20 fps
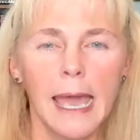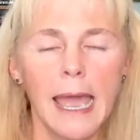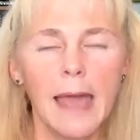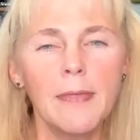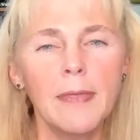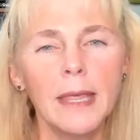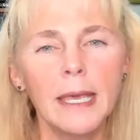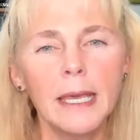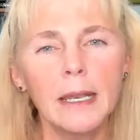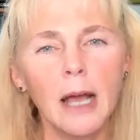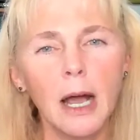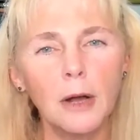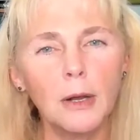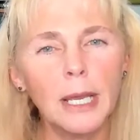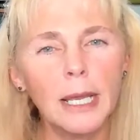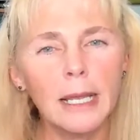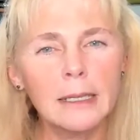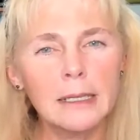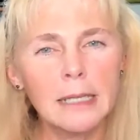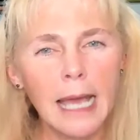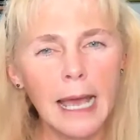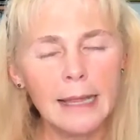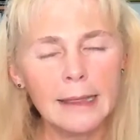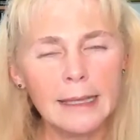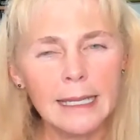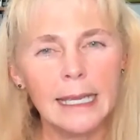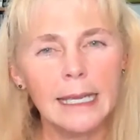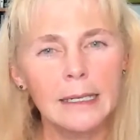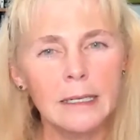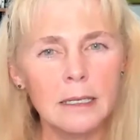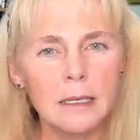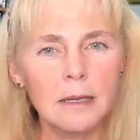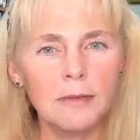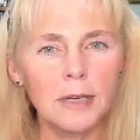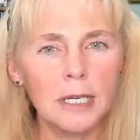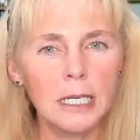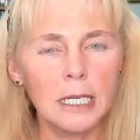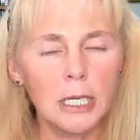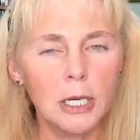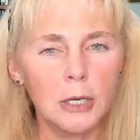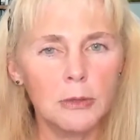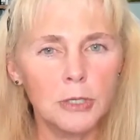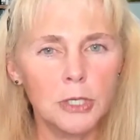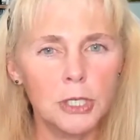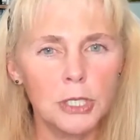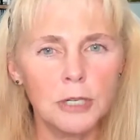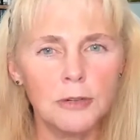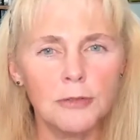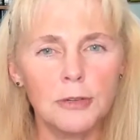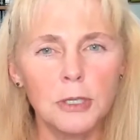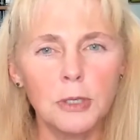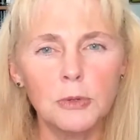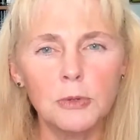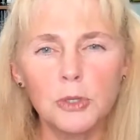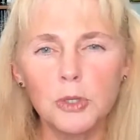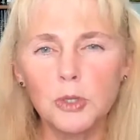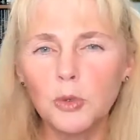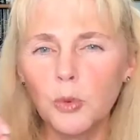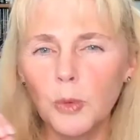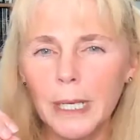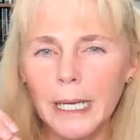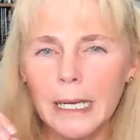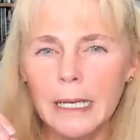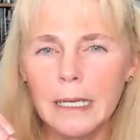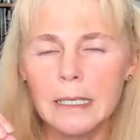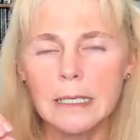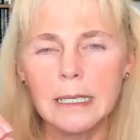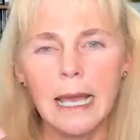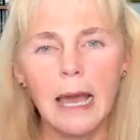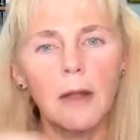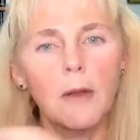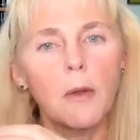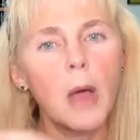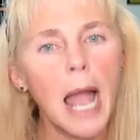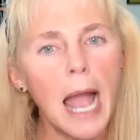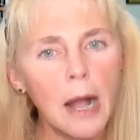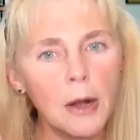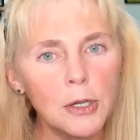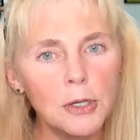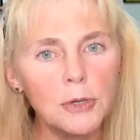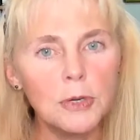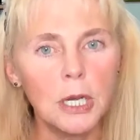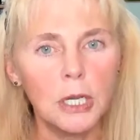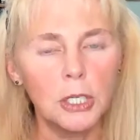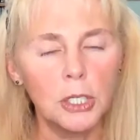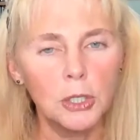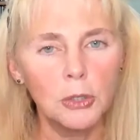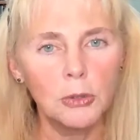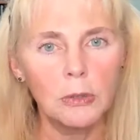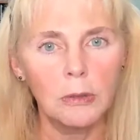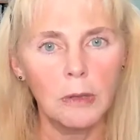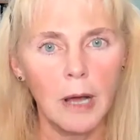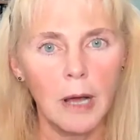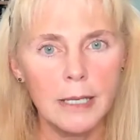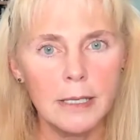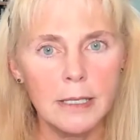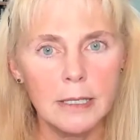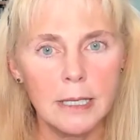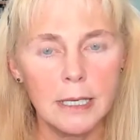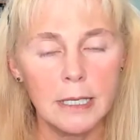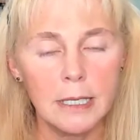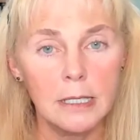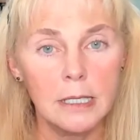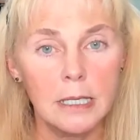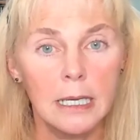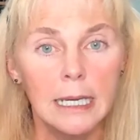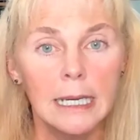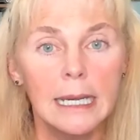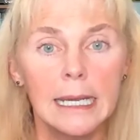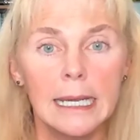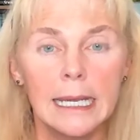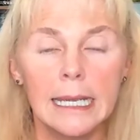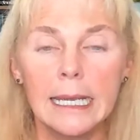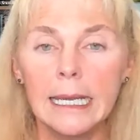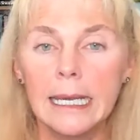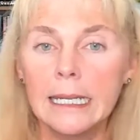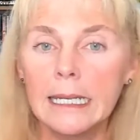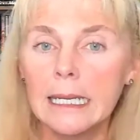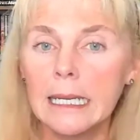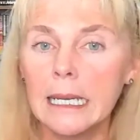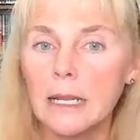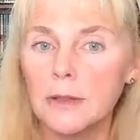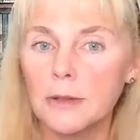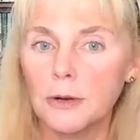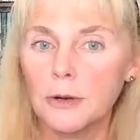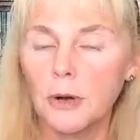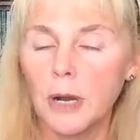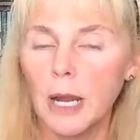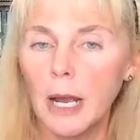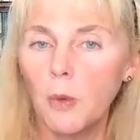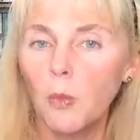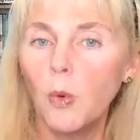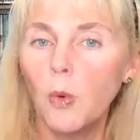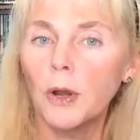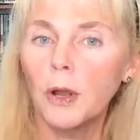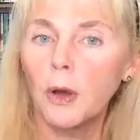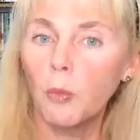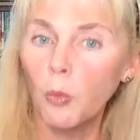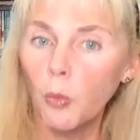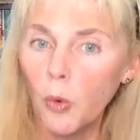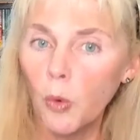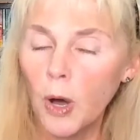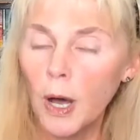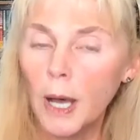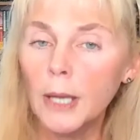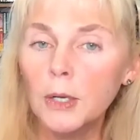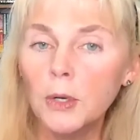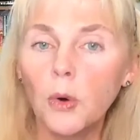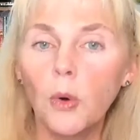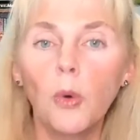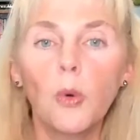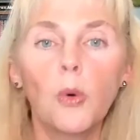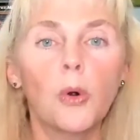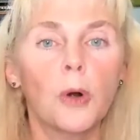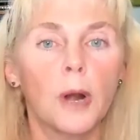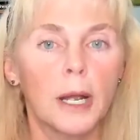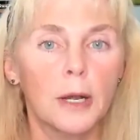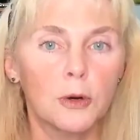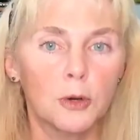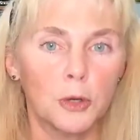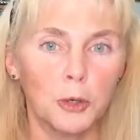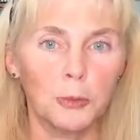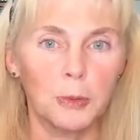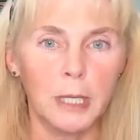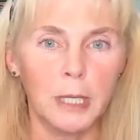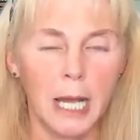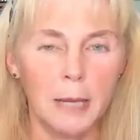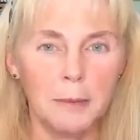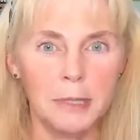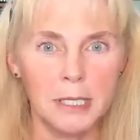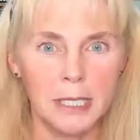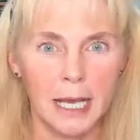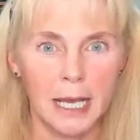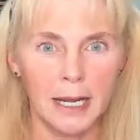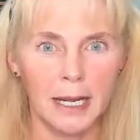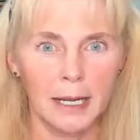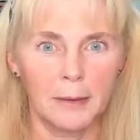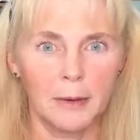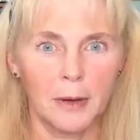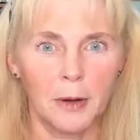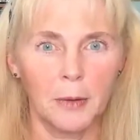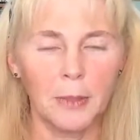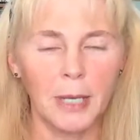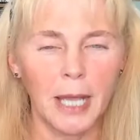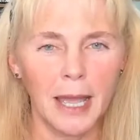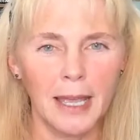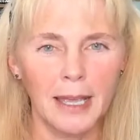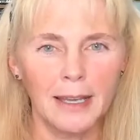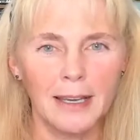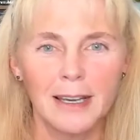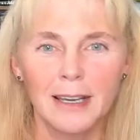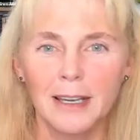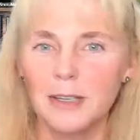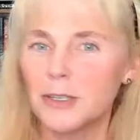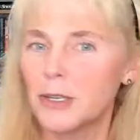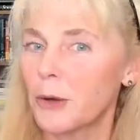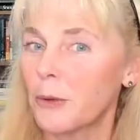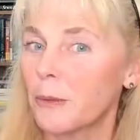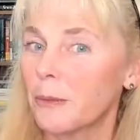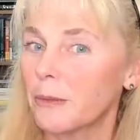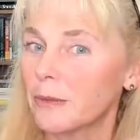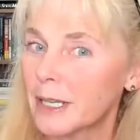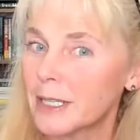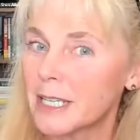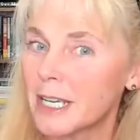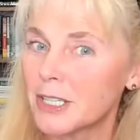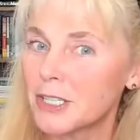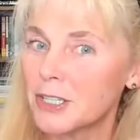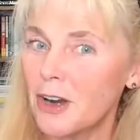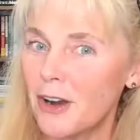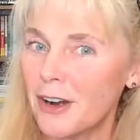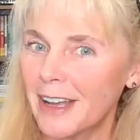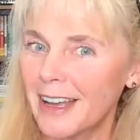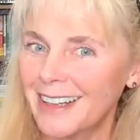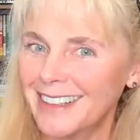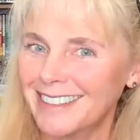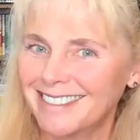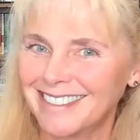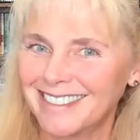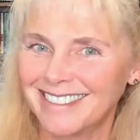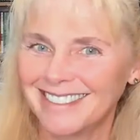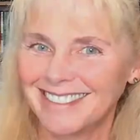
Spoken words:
And then I'll get at the end of the video just a few tweaks out of how you can utilize this in either a one-on-one or a group type setting. Okay, so let's get started.